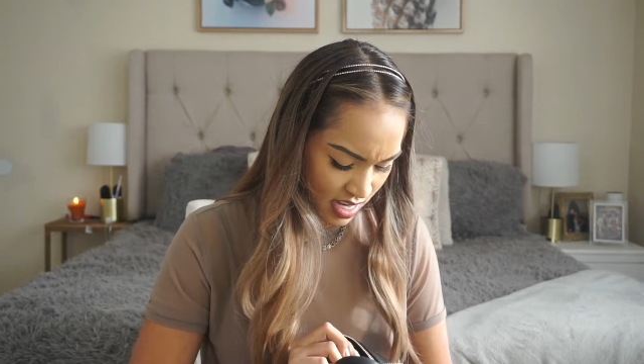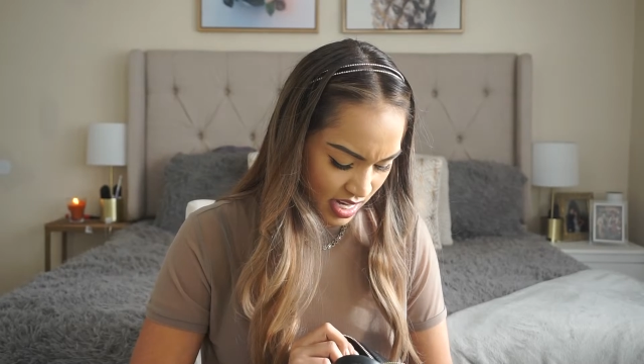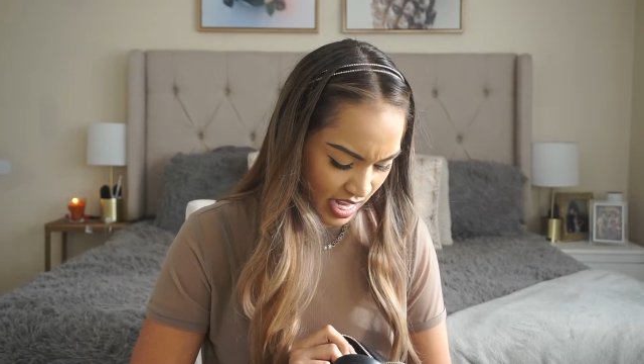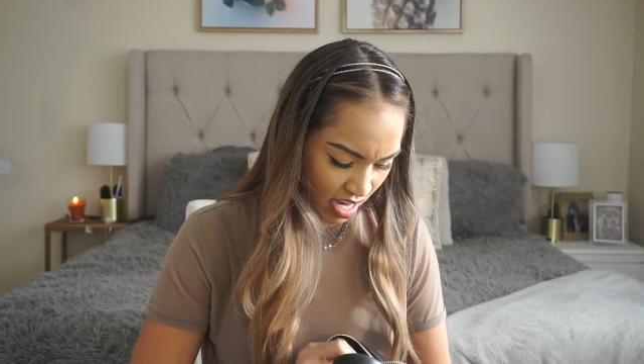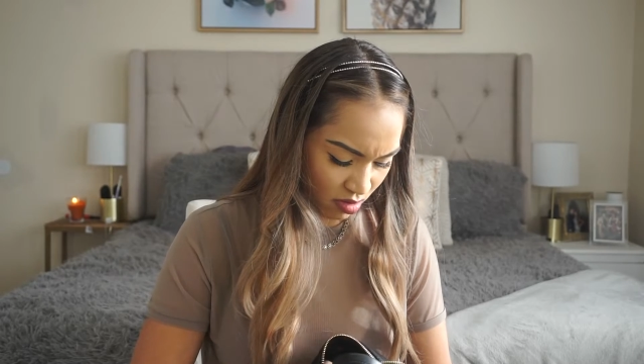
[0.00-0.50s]

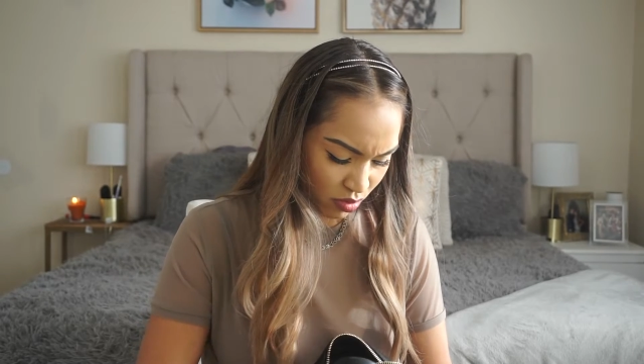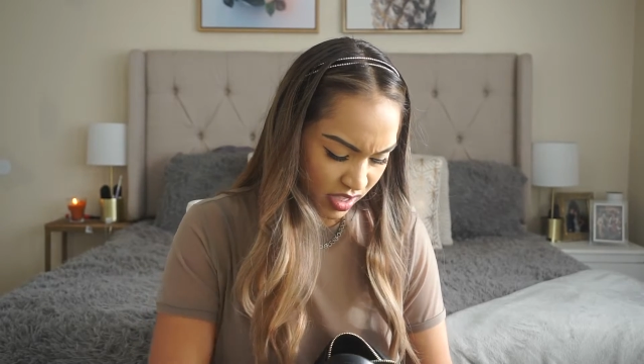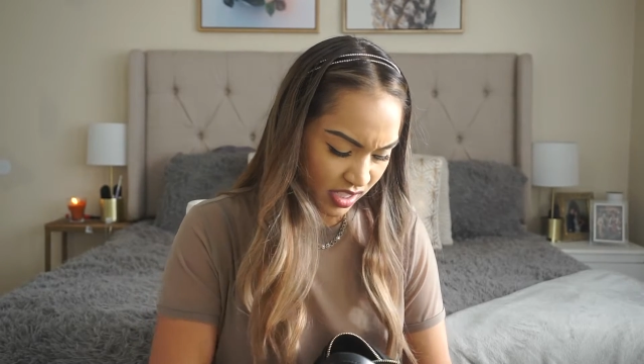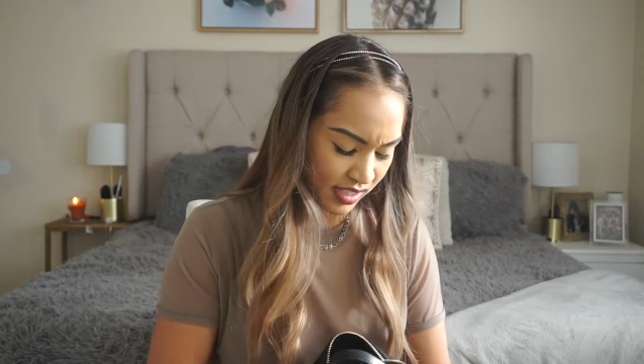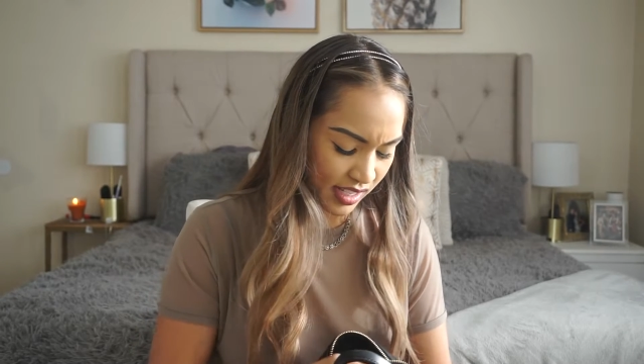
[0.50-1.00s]
Now
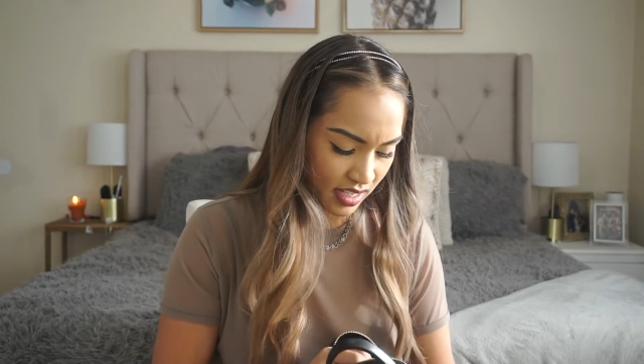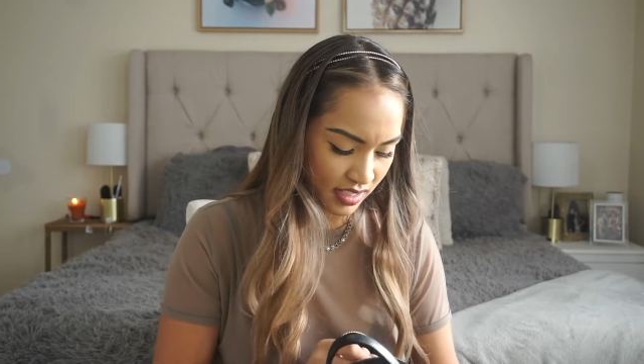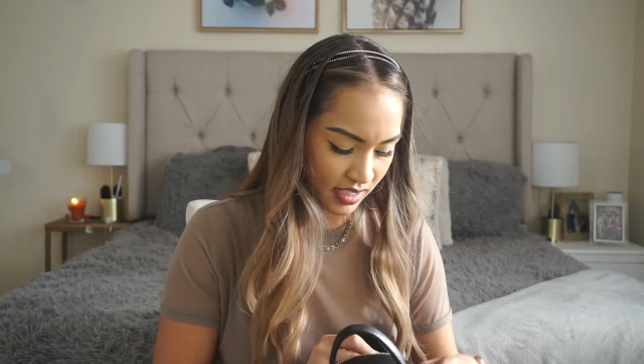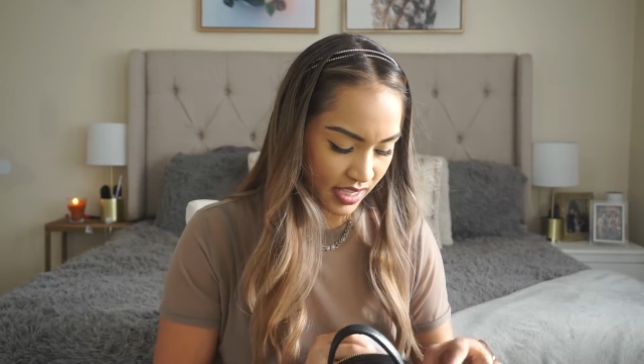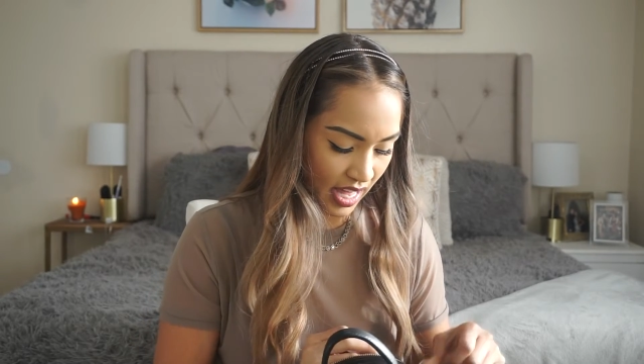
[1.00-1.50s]
this
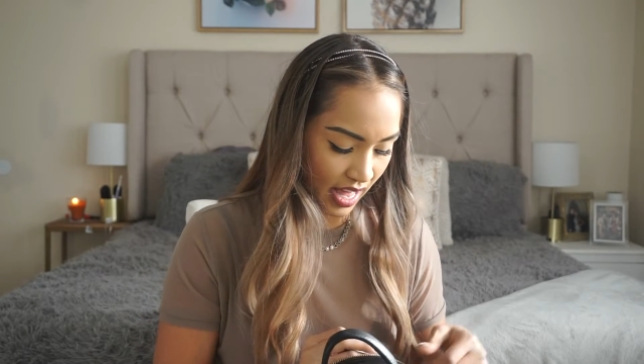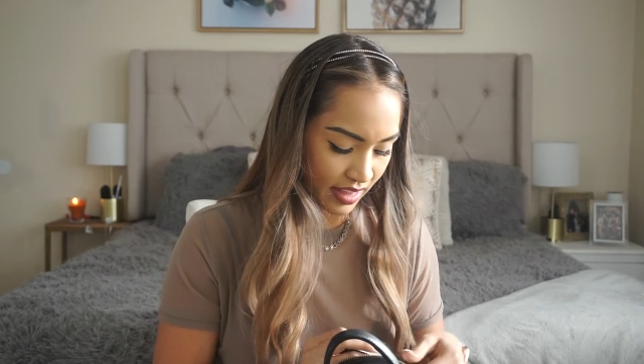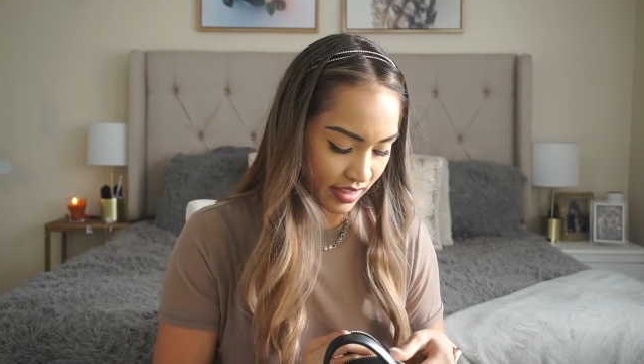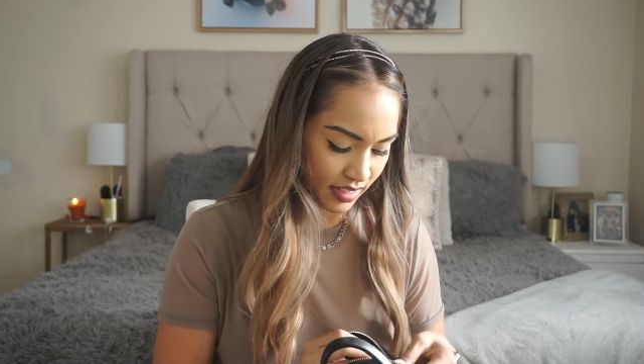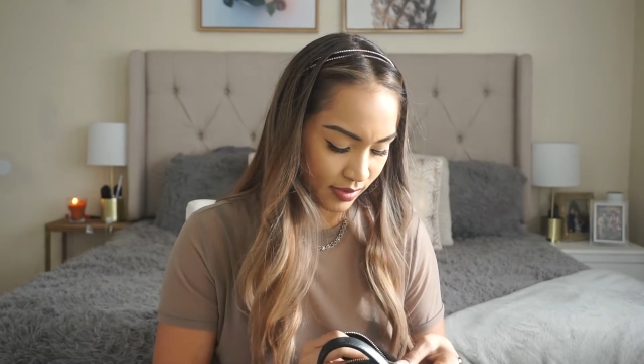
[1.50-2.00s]
says
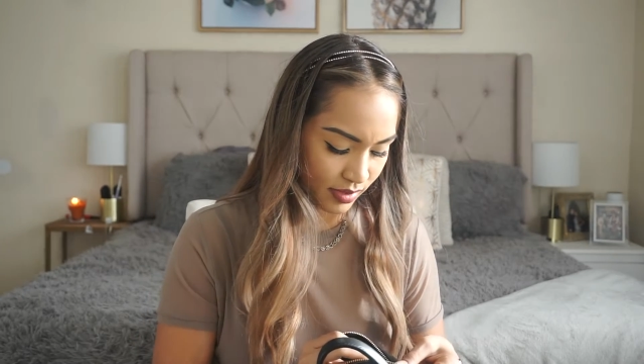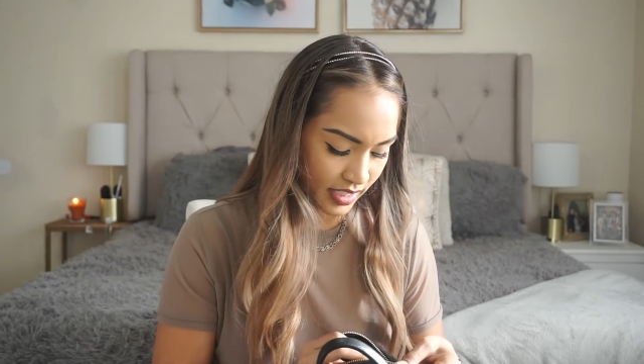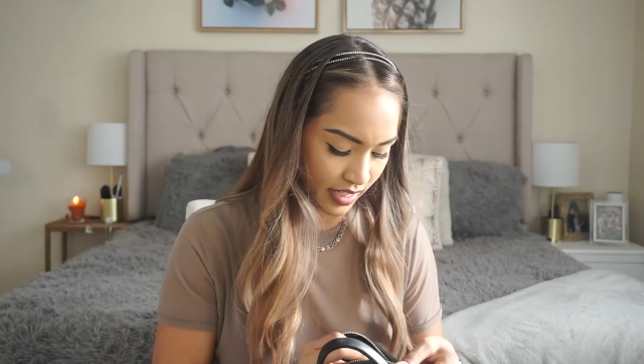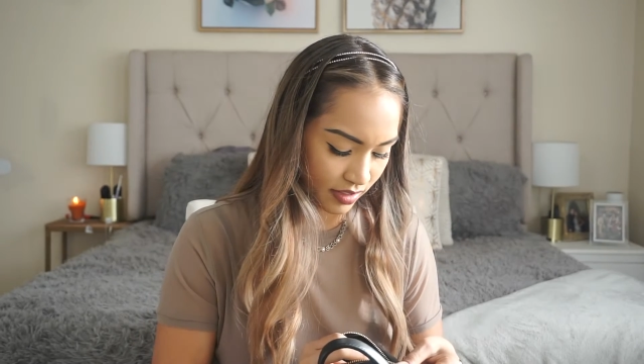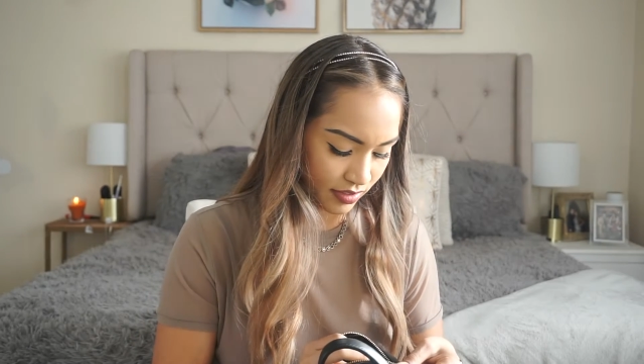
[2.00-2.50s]
that this retails